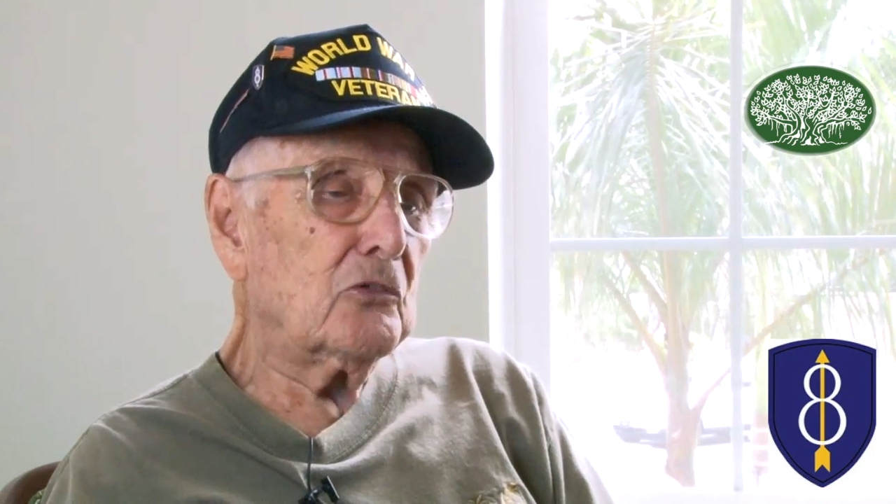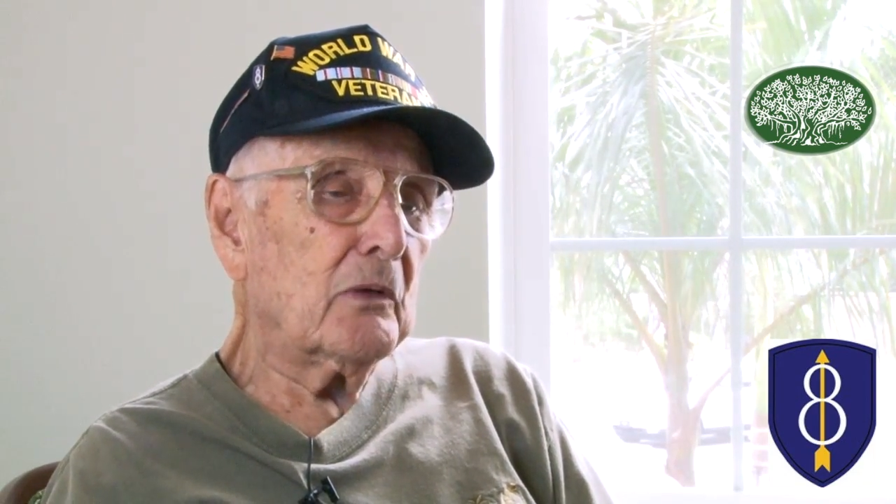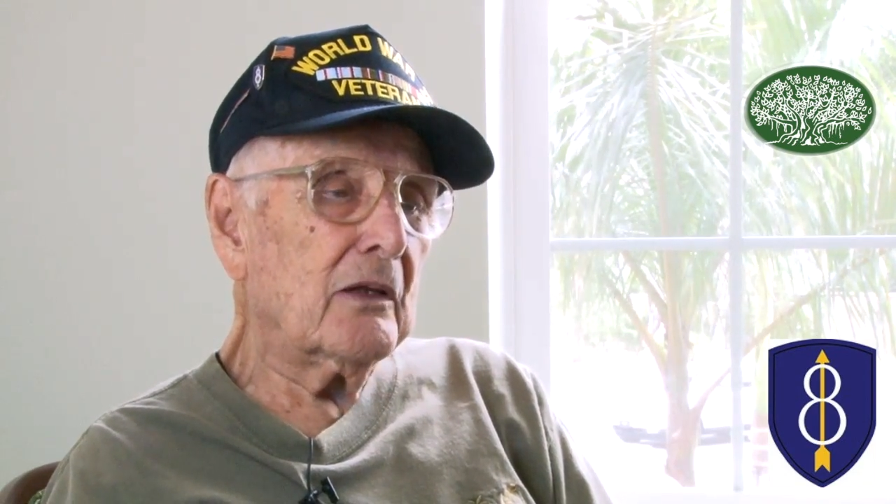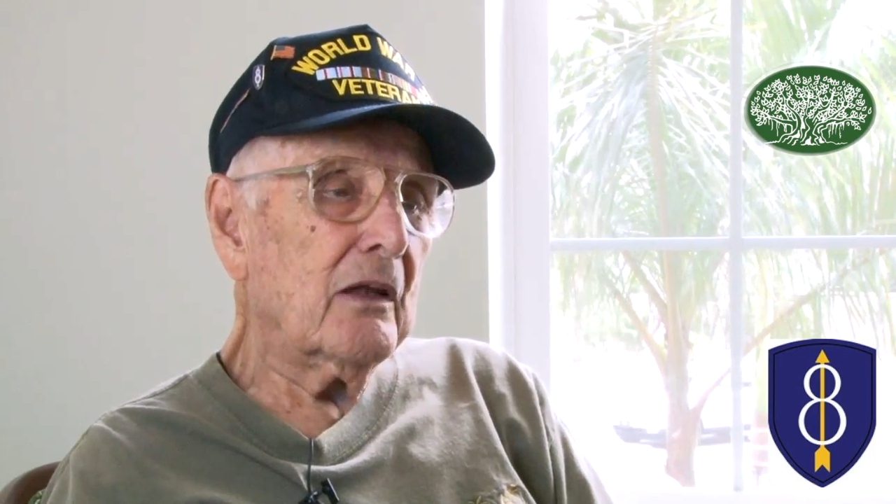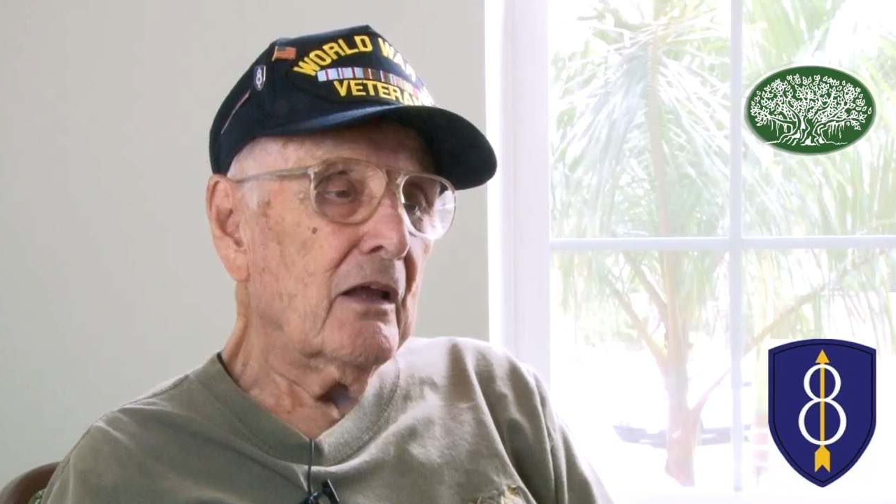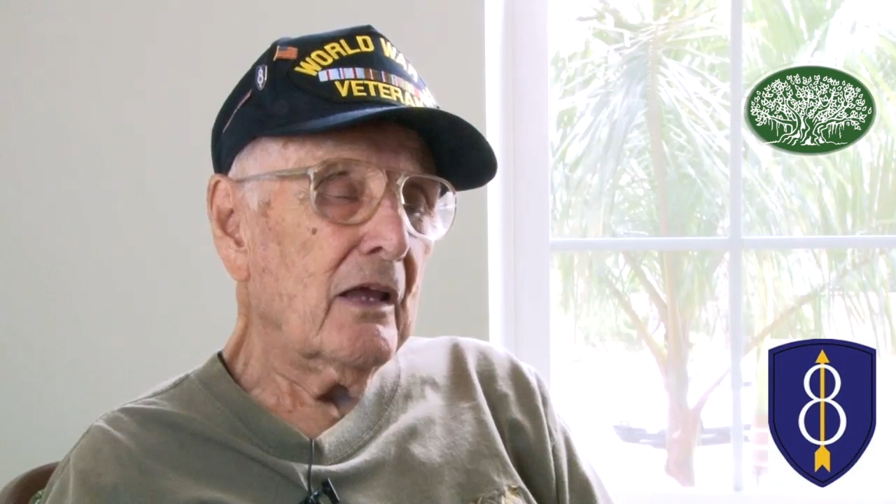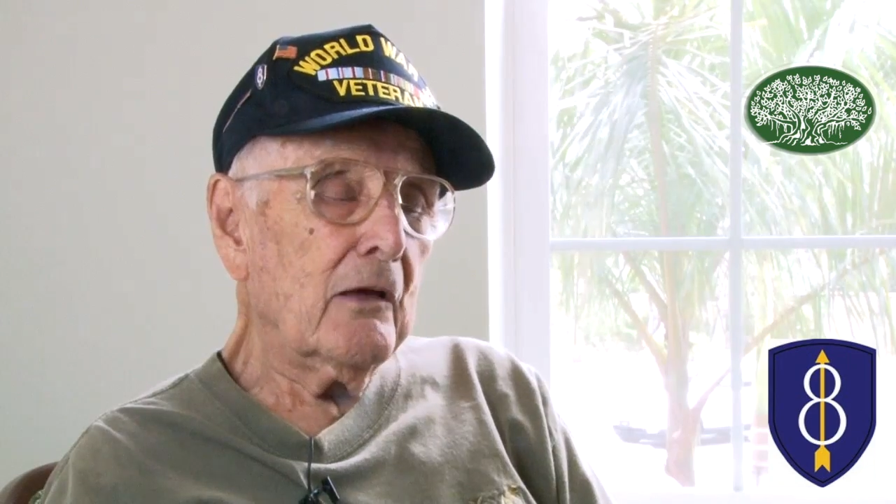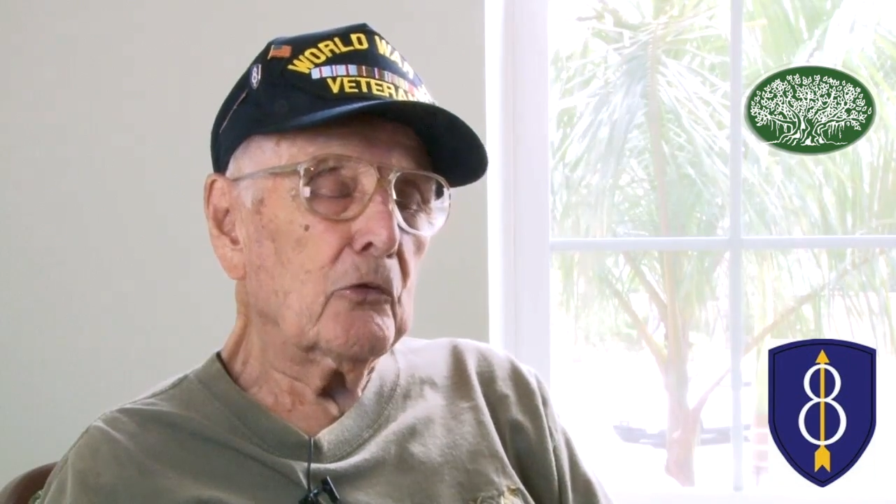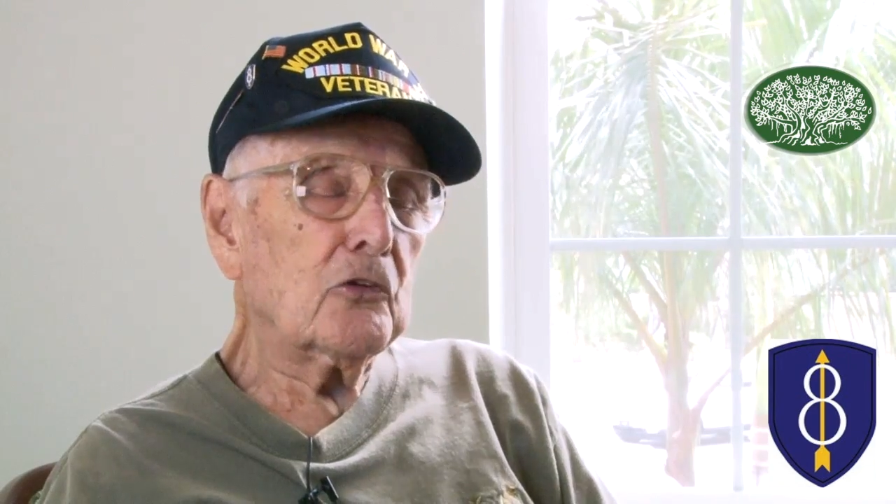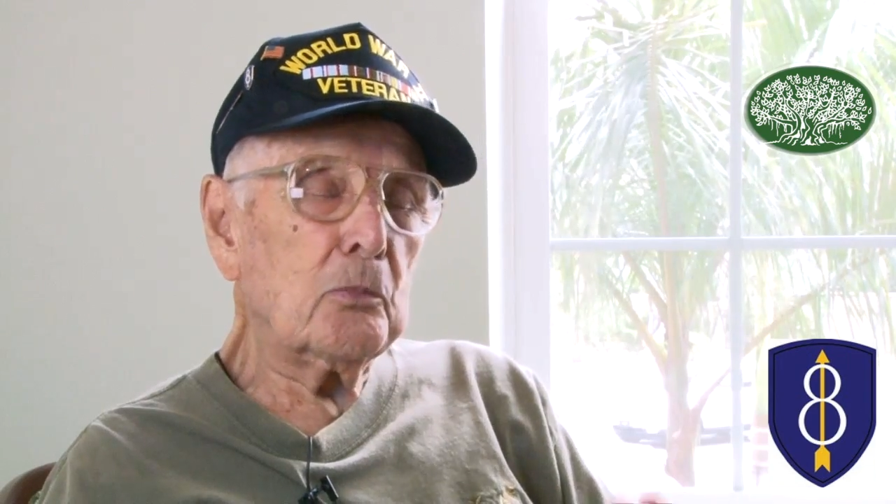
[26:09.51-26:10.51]
but
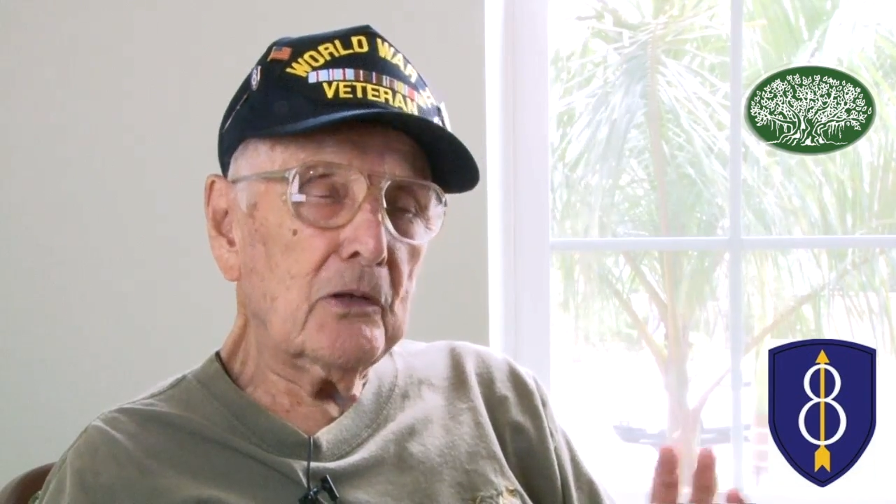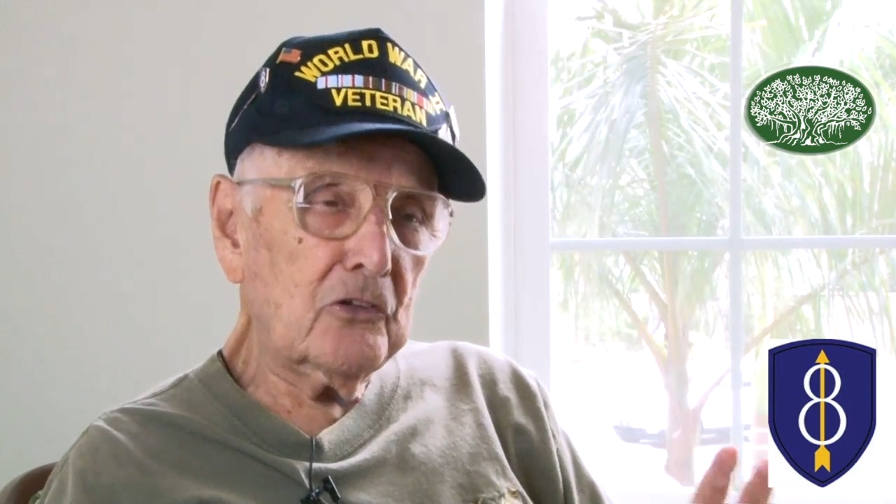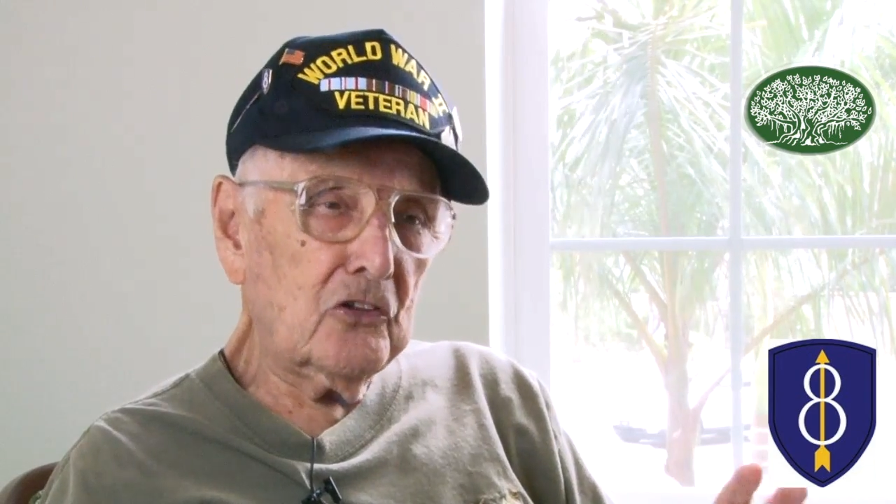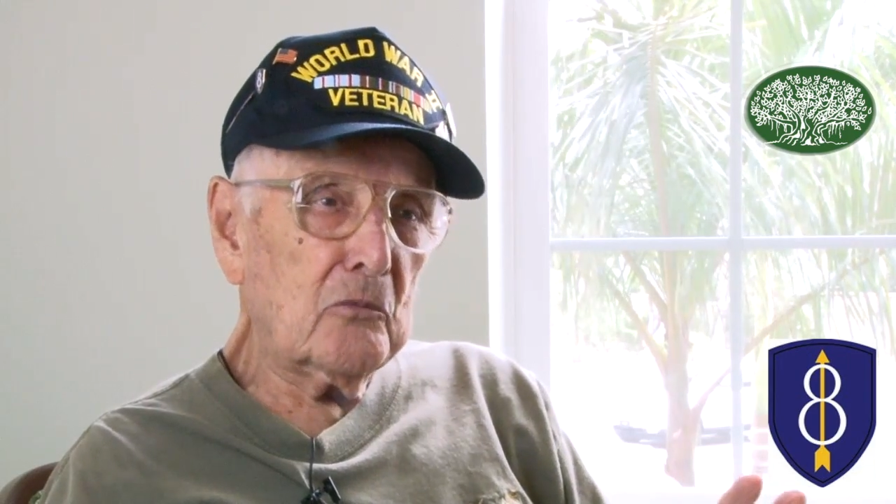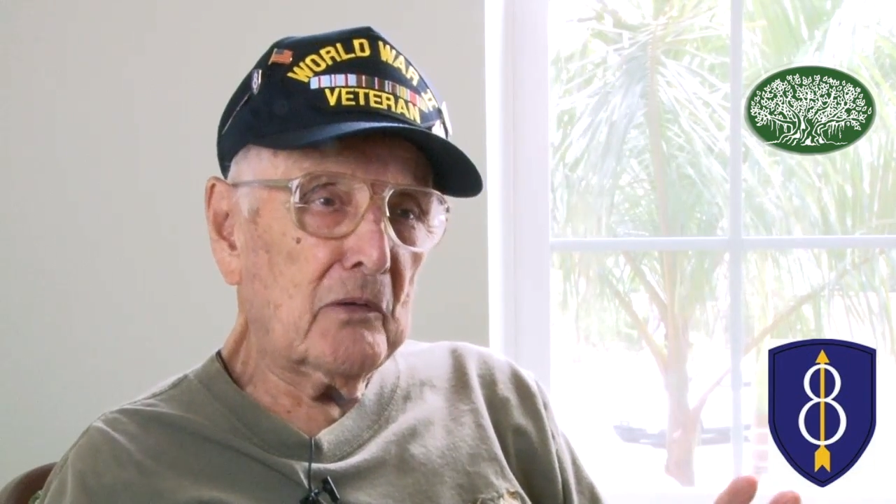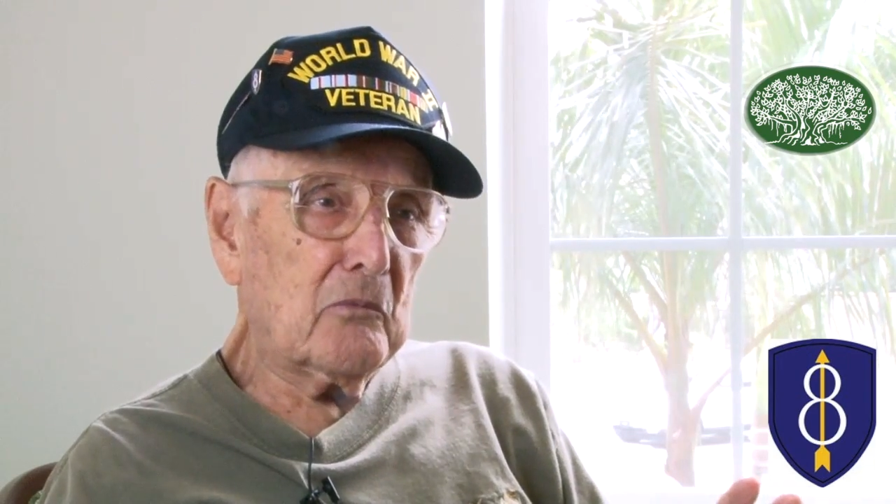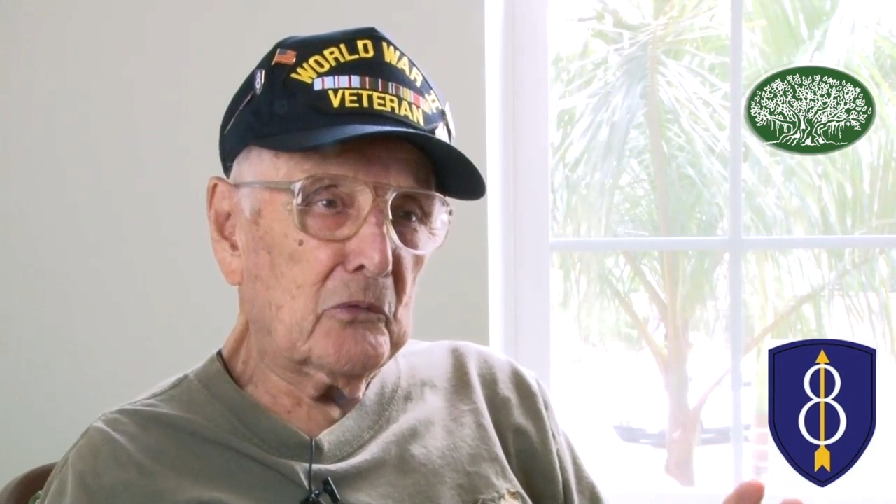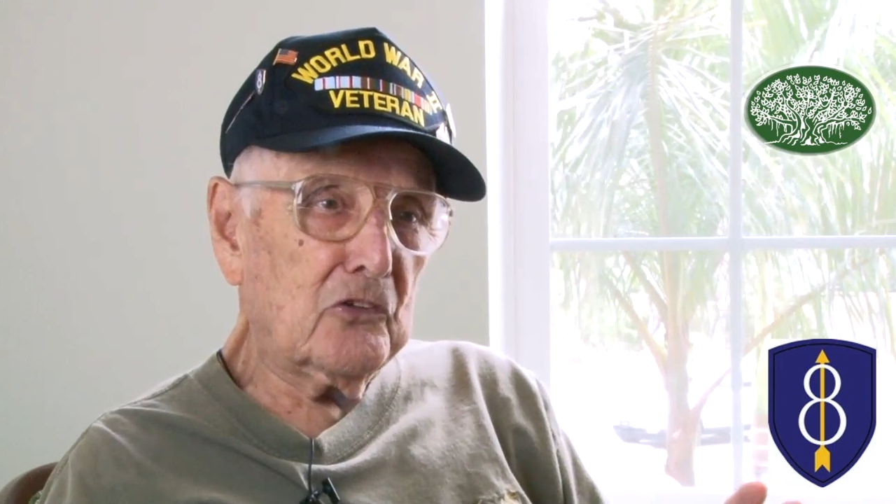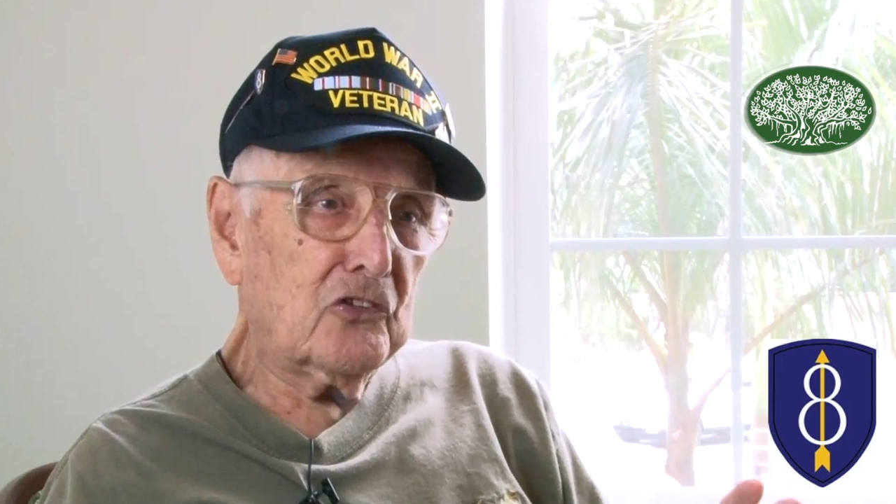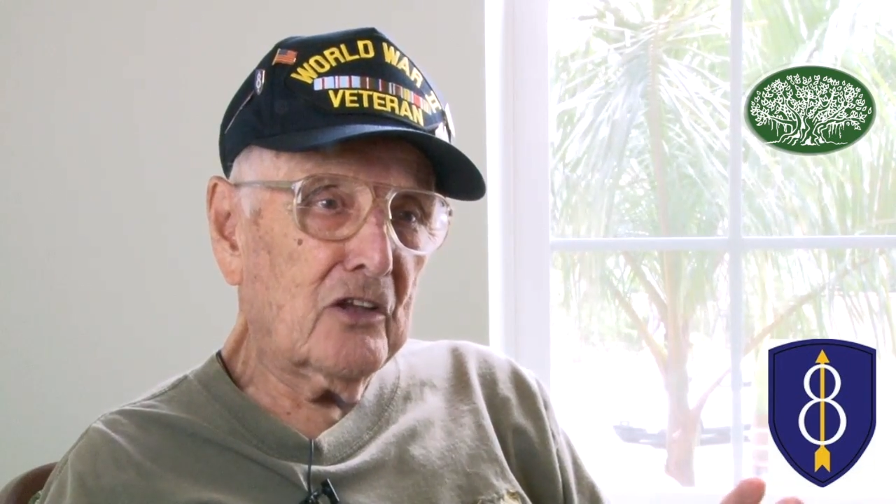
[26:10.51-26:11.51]
it was pleasant
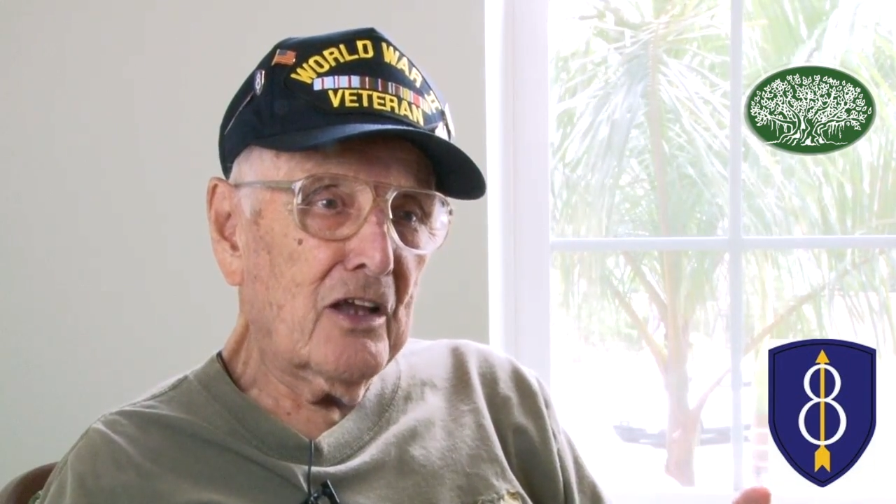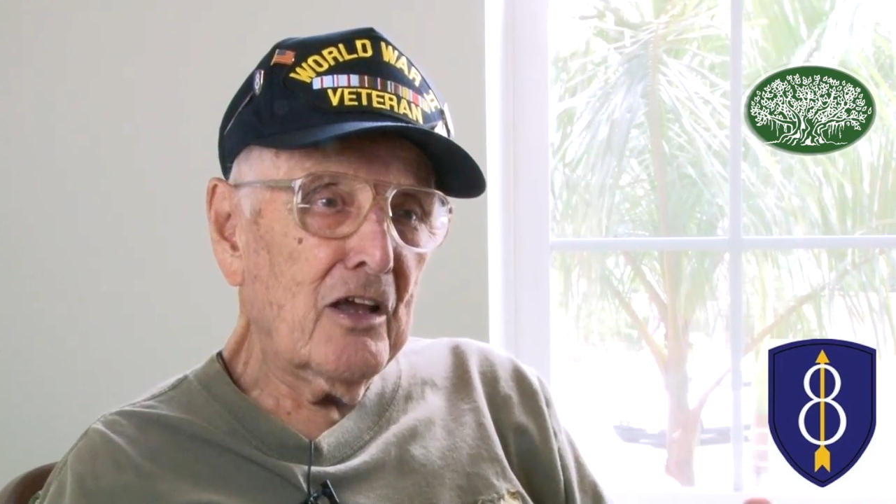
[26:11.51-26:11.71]
memories